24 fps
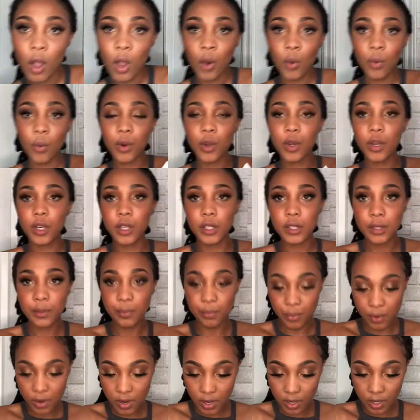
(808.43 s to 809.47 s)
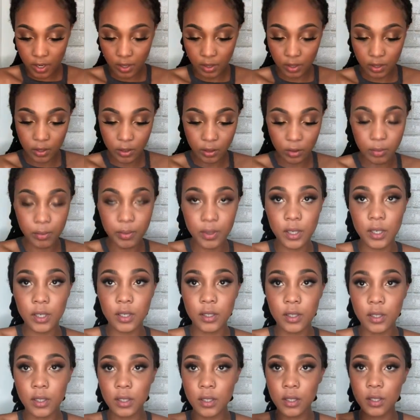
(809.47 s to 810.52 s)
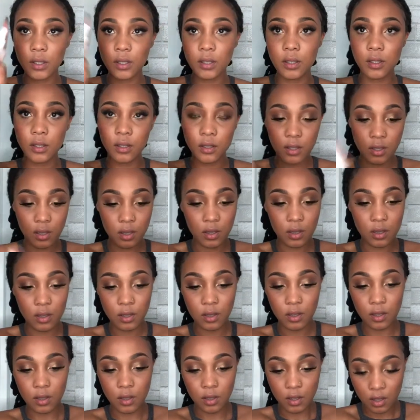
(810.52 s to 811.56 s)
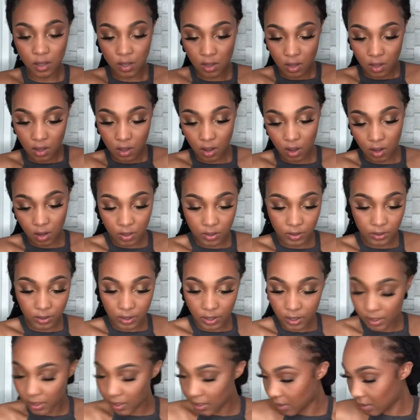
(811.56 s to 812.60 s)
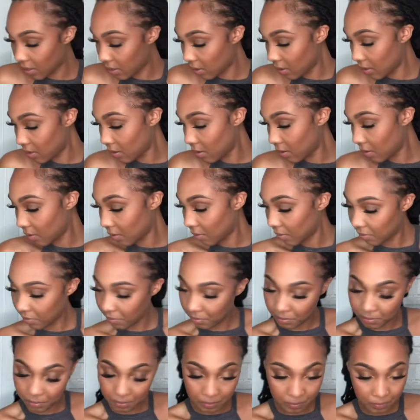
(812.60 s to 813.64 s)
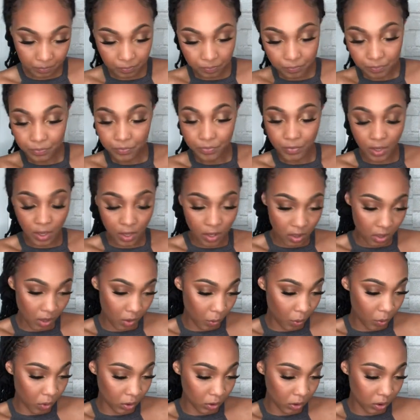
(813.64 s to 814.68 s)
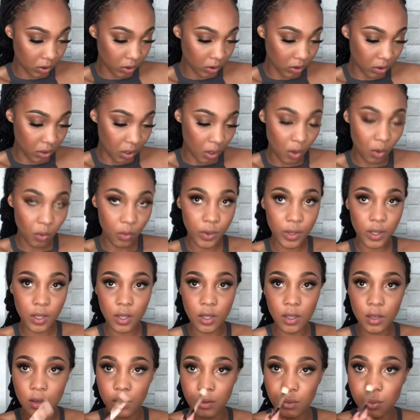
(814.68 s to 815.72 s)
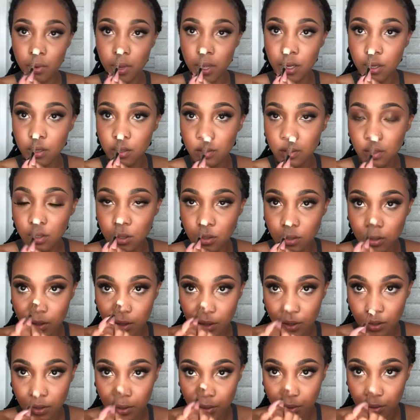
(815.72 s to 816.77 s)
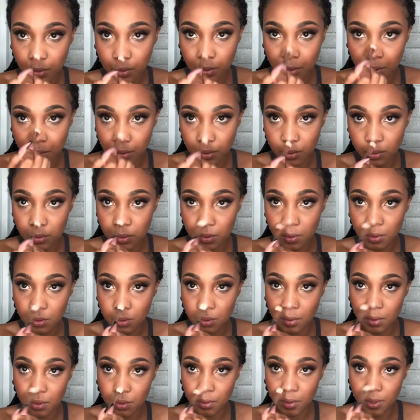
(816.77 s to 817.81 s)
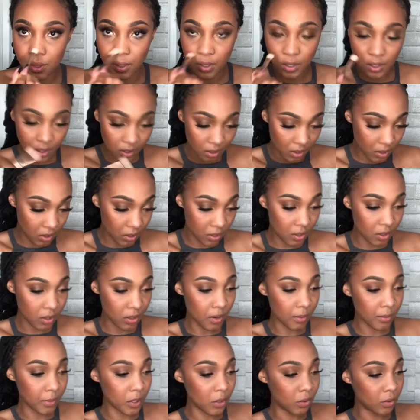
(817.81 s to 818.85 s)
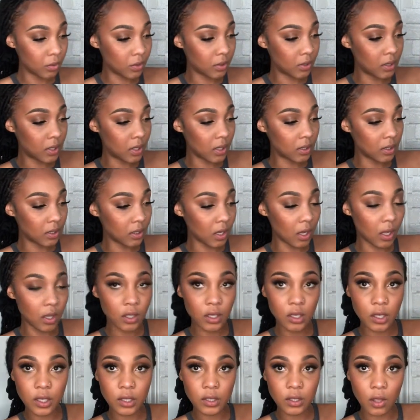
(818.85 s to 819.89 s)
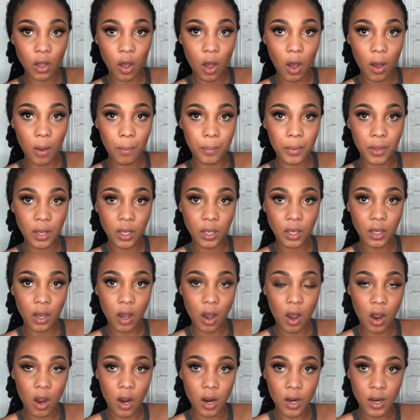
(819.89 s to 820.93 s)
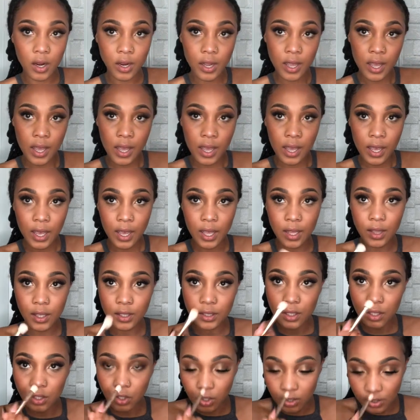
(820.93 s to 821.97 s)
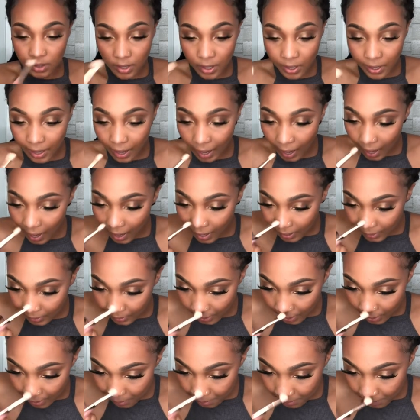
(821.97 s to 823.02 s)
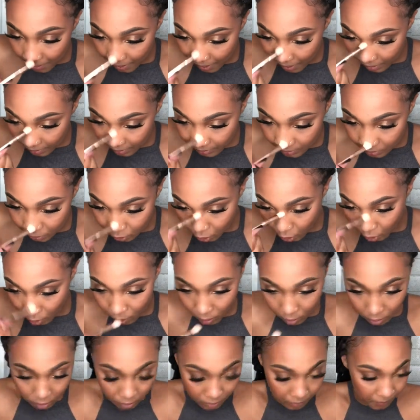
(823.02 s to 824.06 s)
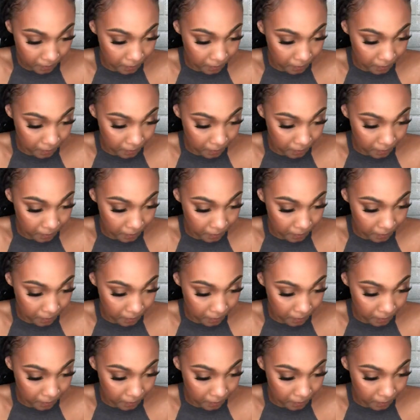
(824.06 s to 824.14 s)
We're gonna spray a little bit of this on there, and then we'll just go in right on the nose right here. I'm gonna use this color. It's called Pink Heart, and this is just a highlight palette, y'all.